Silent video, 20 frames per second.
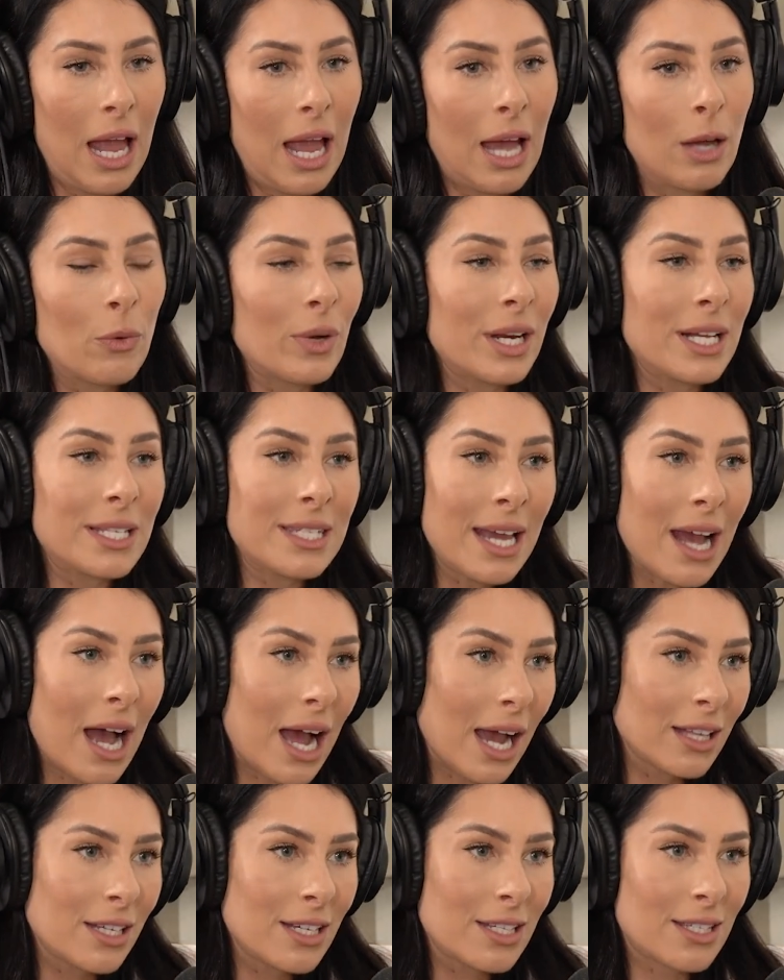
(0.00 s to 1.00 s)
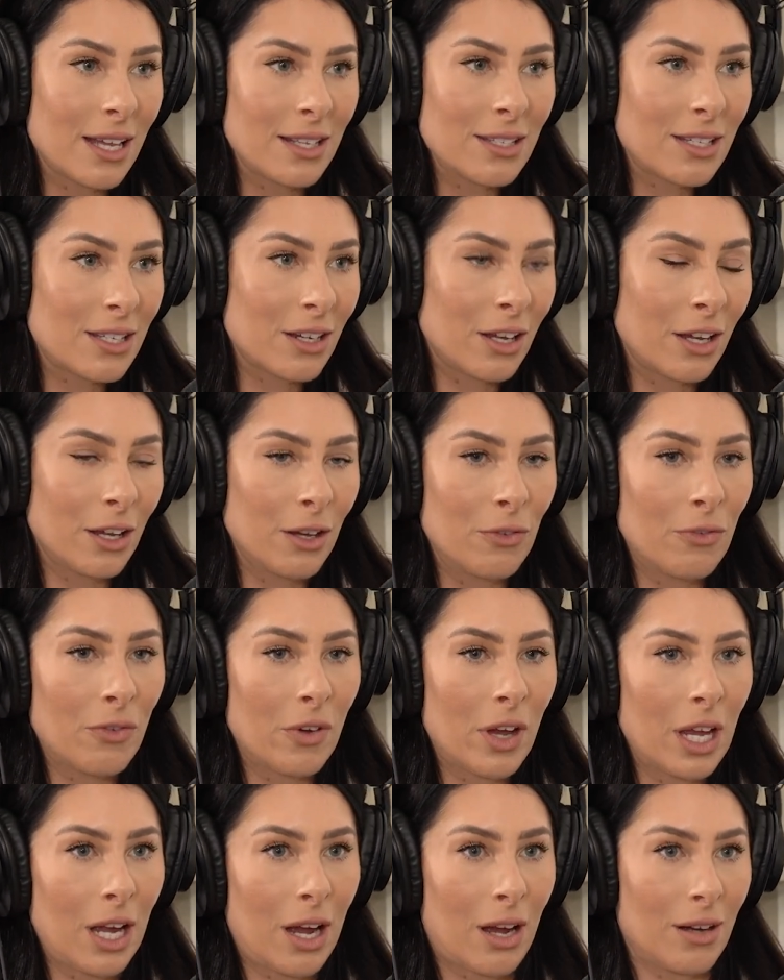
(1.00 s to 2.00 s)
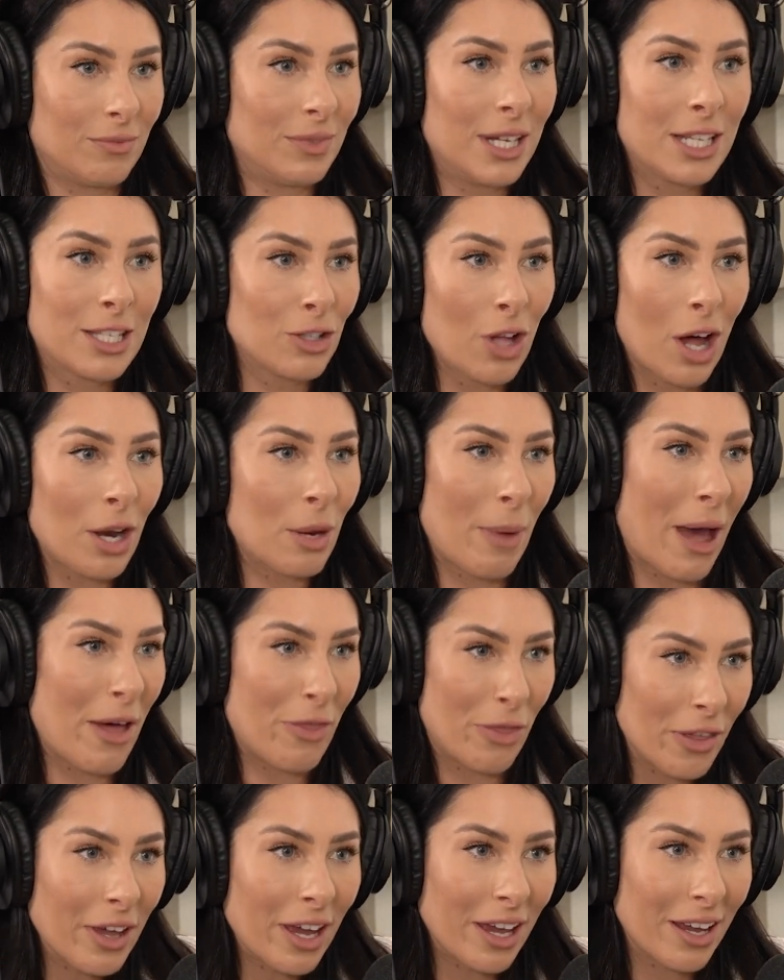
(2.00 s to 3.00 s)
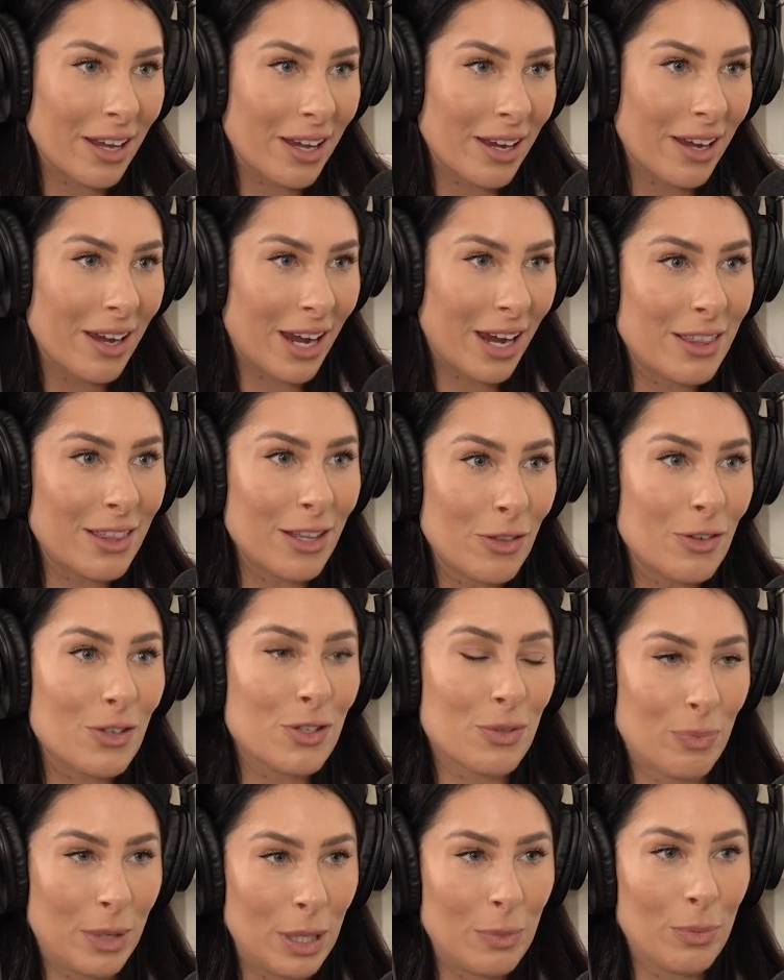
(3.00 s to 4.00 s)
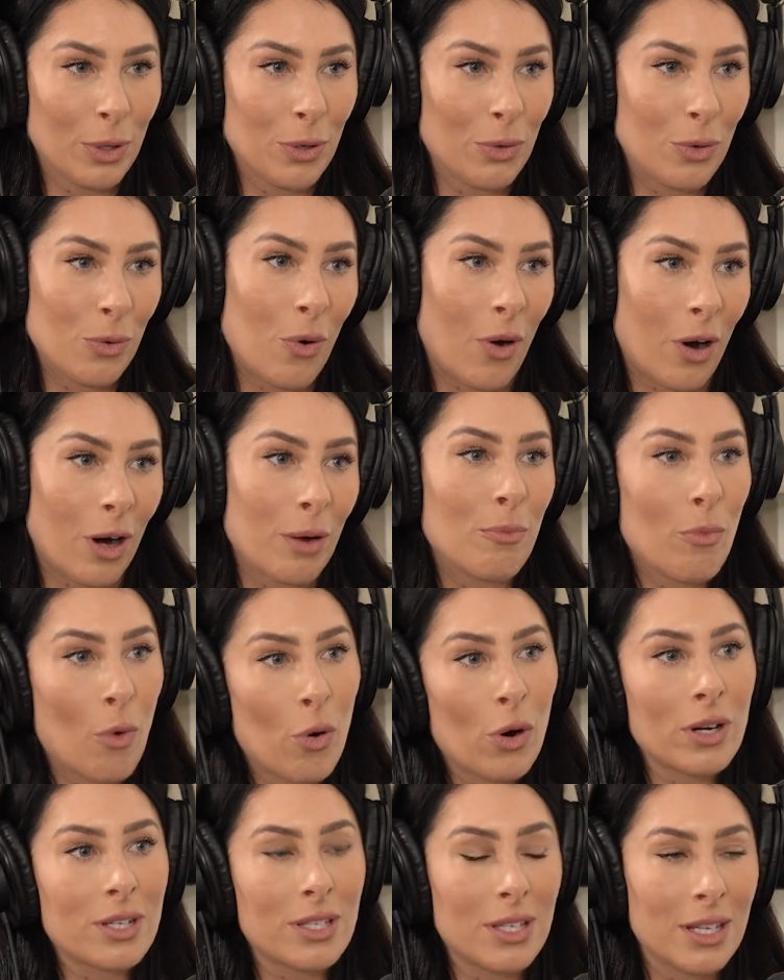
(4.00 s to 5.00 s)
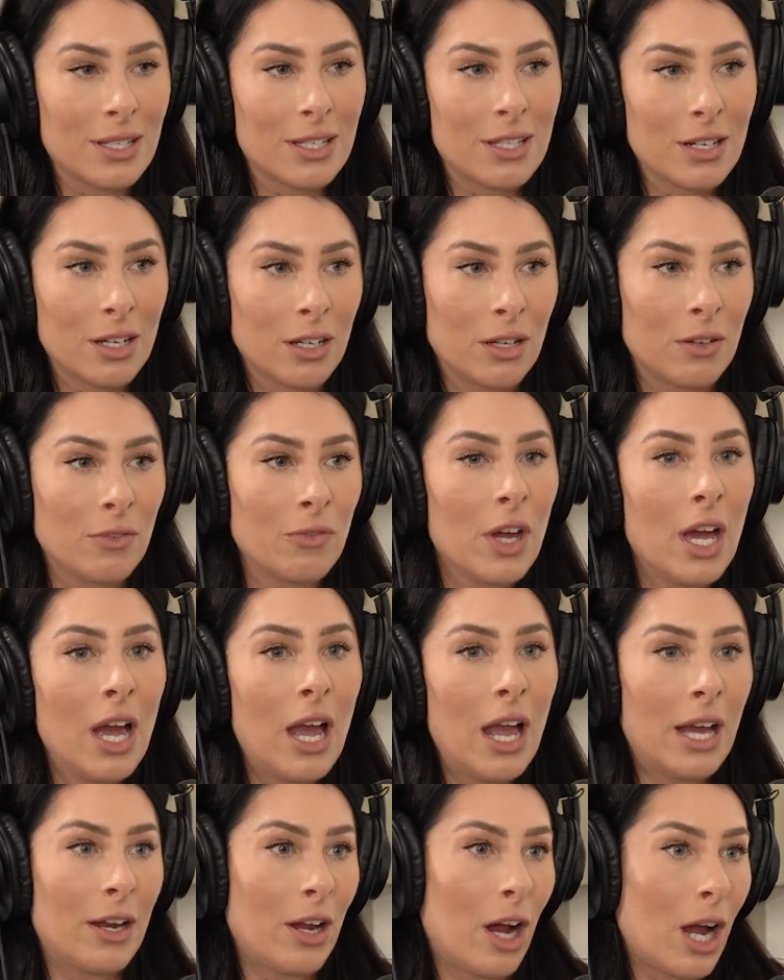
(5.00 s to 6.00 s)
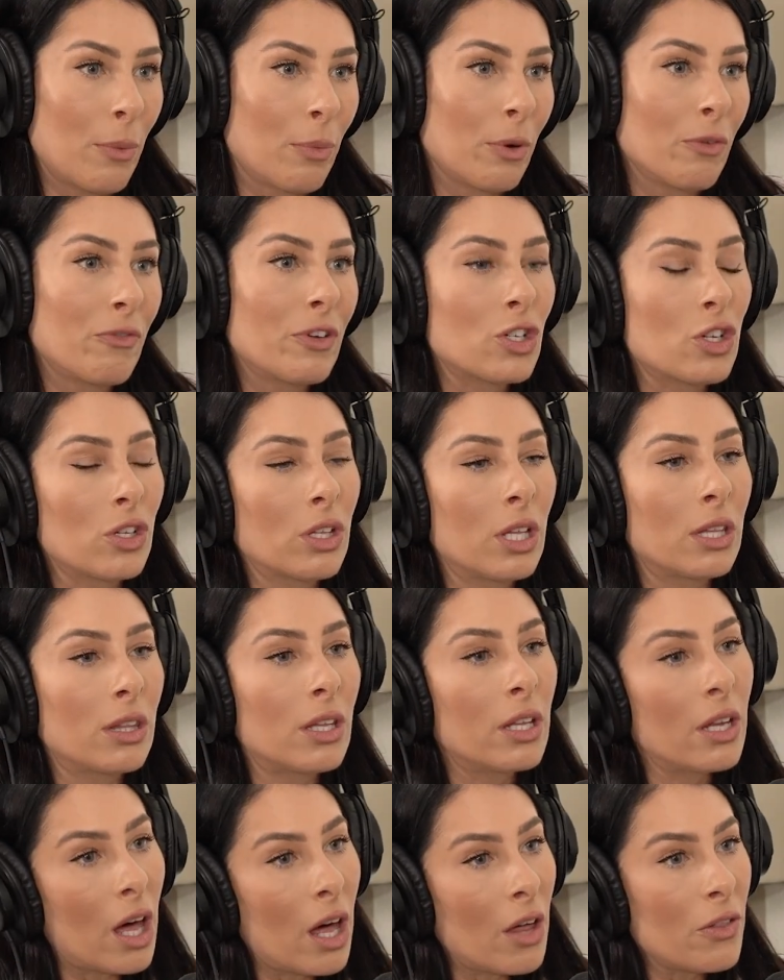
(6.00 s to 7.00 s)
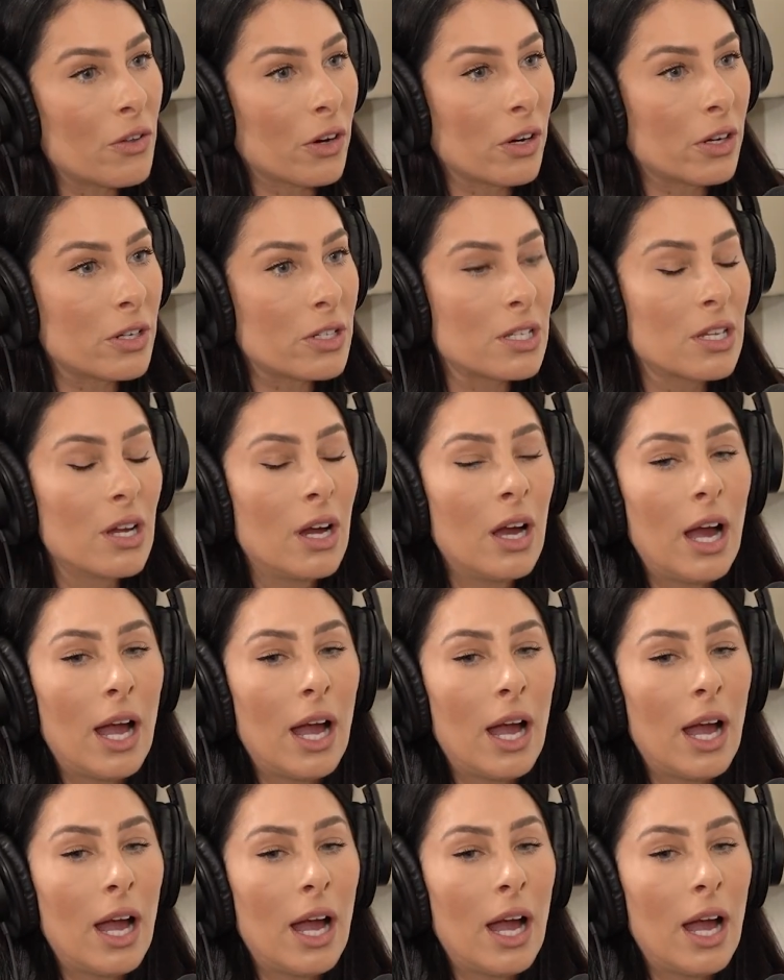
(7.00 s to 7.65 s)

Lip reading: And when I say highly sensitive, it's not a bad thing. think there's people who are more sensitive and hypervigilant than others.